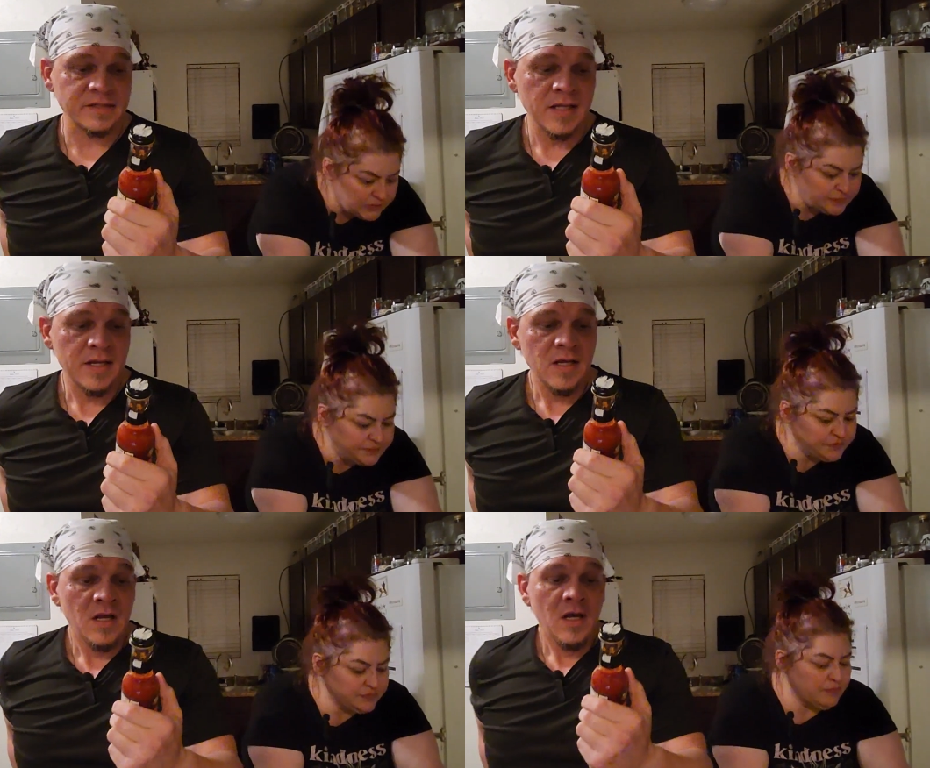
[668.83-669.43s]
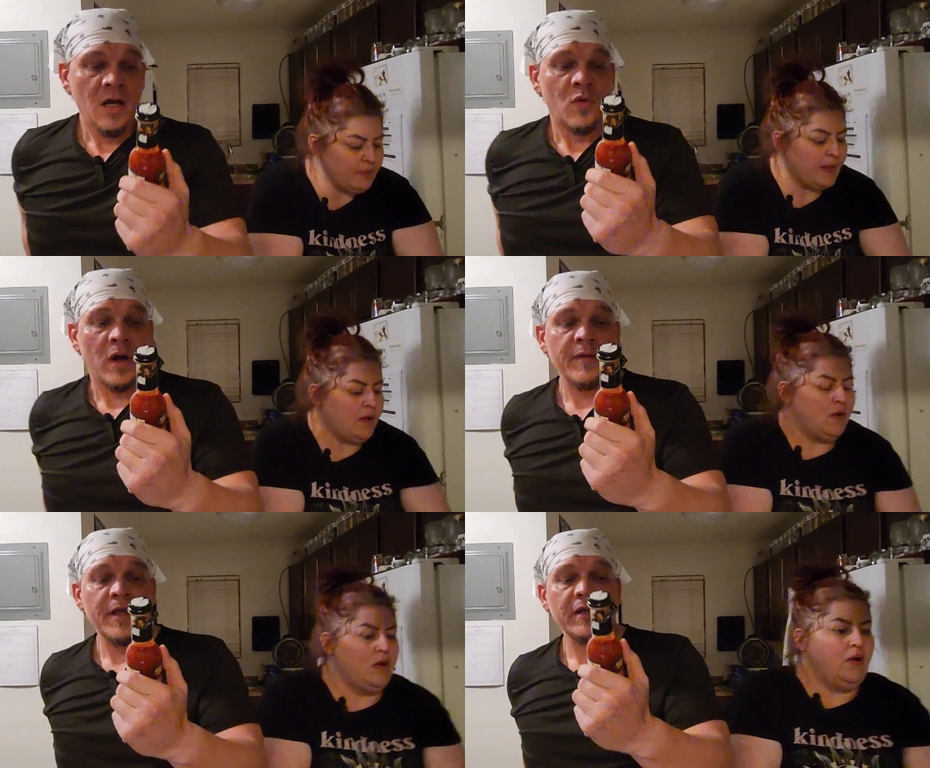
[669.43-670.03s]
Speaker 1: sauce.
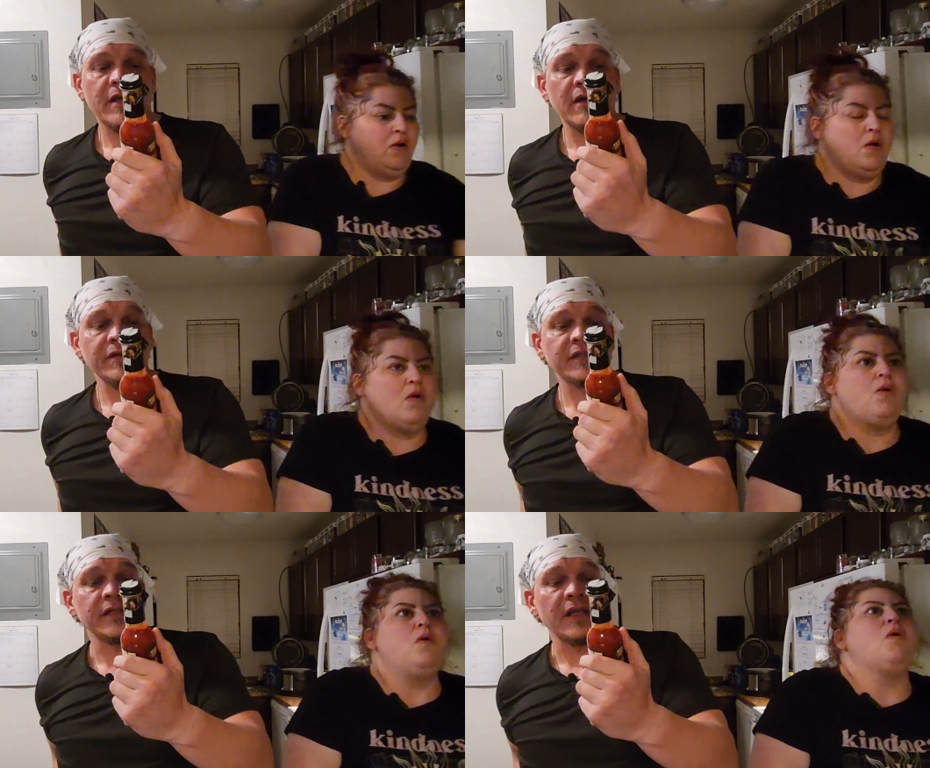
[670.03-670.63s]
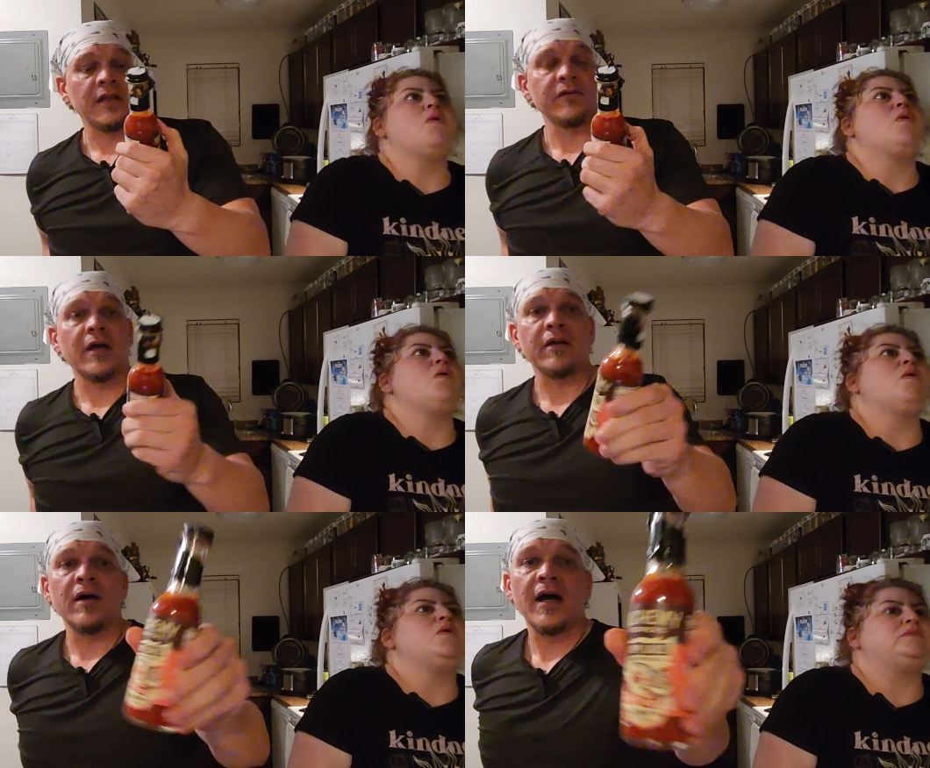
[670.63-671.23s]
Watermelon Ghost and
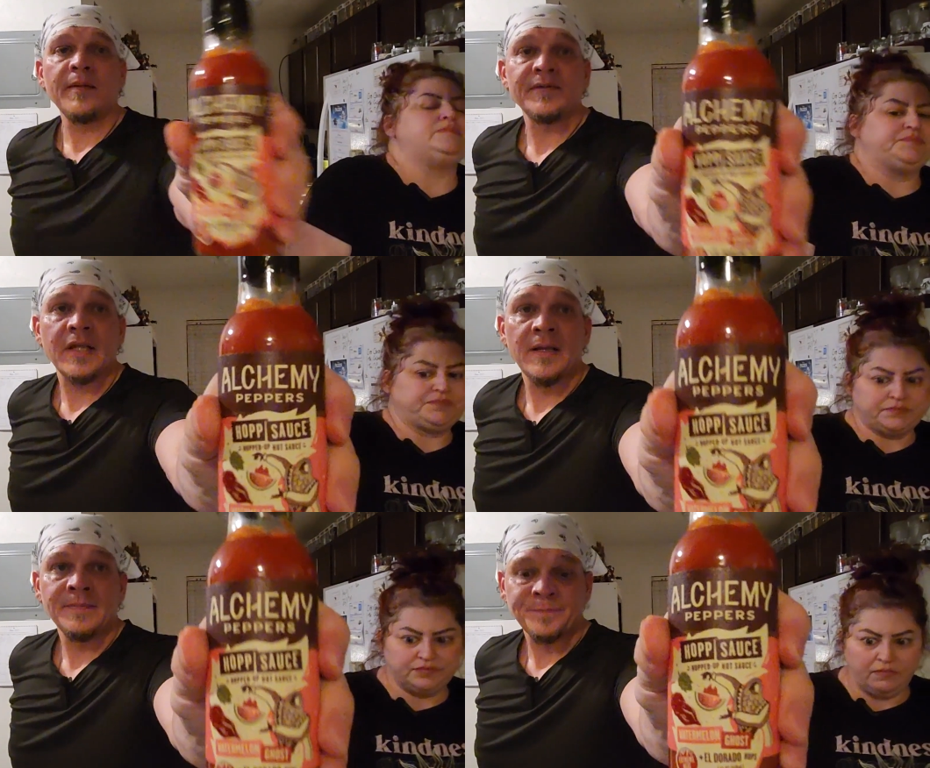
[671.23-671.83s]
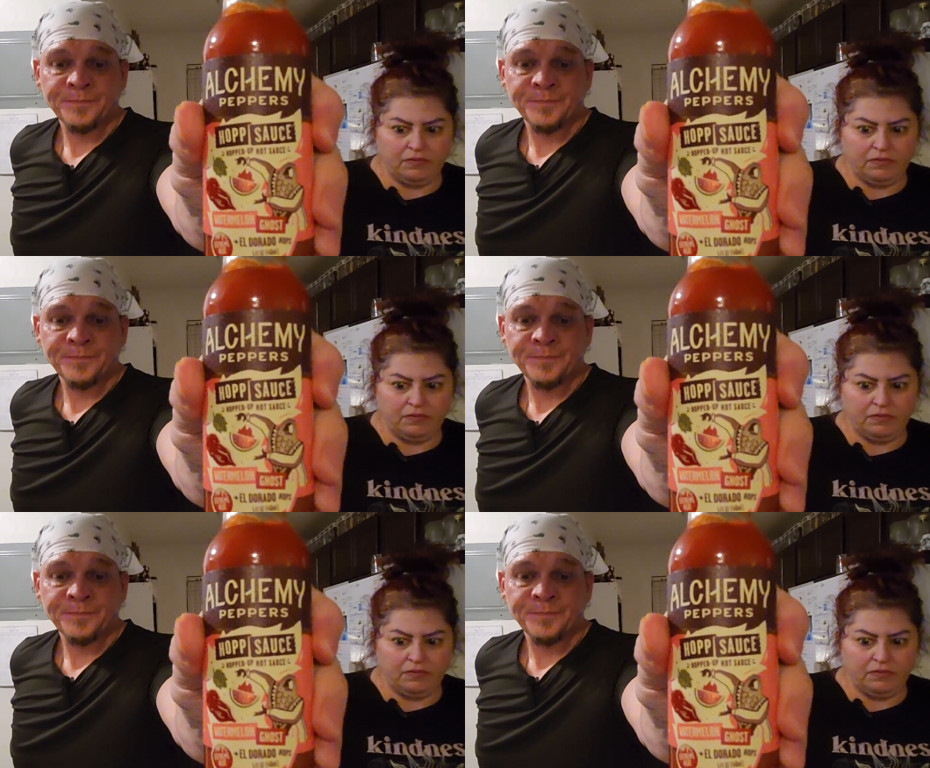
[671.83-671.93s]
Eldorado hops.